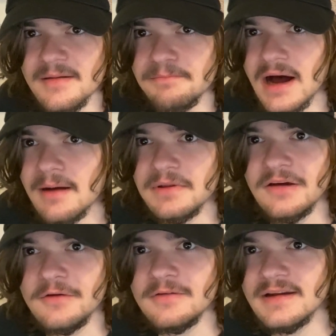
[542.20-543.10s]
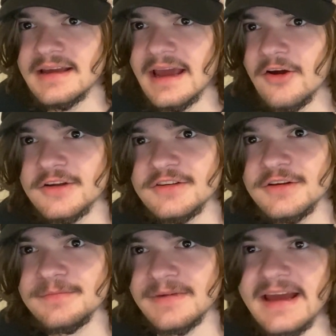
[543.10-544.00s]
Pablo
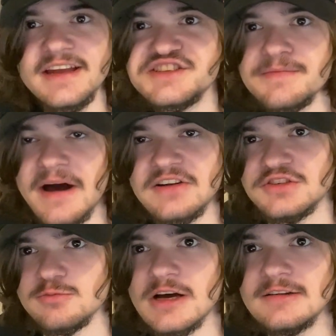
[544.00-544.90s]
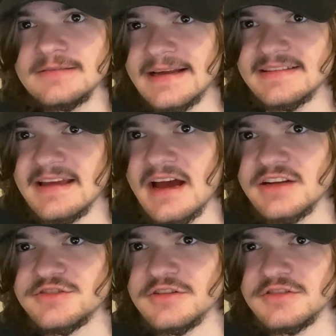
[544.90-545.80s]
character aged about as well as the
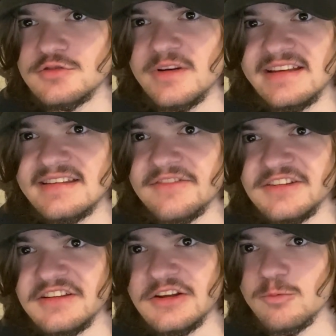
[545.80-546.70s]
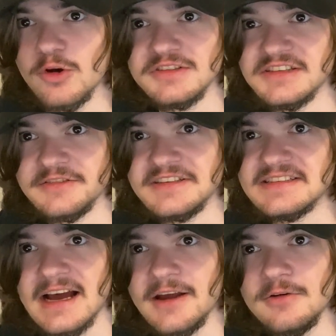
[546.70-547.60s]
Astros 2017 World Series
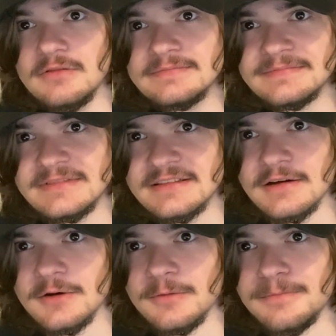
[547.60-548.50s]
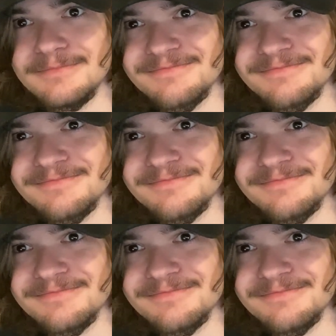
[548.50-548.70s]
title, so...